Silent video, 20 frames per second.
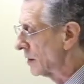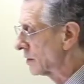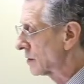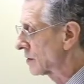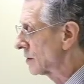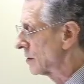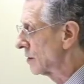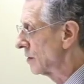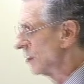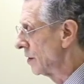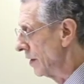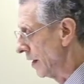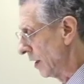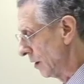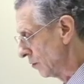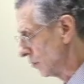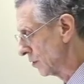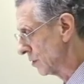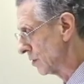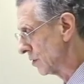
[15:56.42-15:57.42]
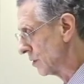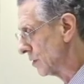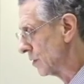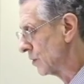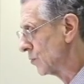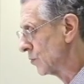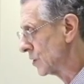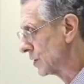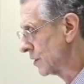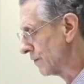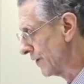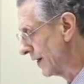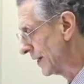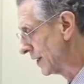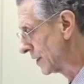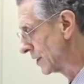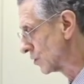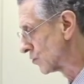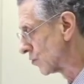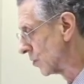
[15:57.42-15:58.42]
But, you know, we
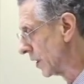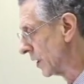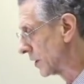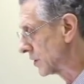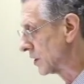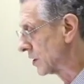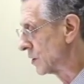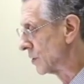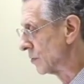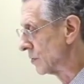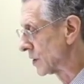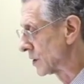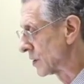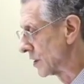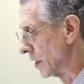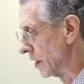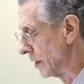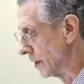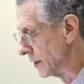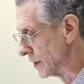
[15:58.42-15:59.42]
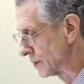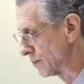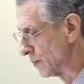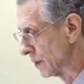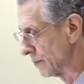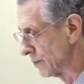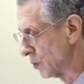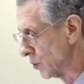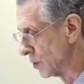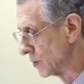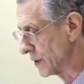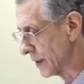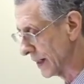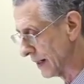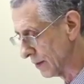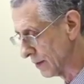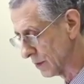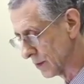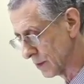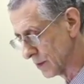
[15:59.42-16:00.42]
defend his right to do the science, but
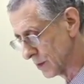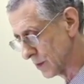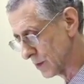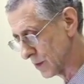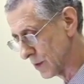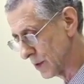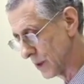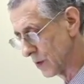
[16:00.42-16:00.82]
point out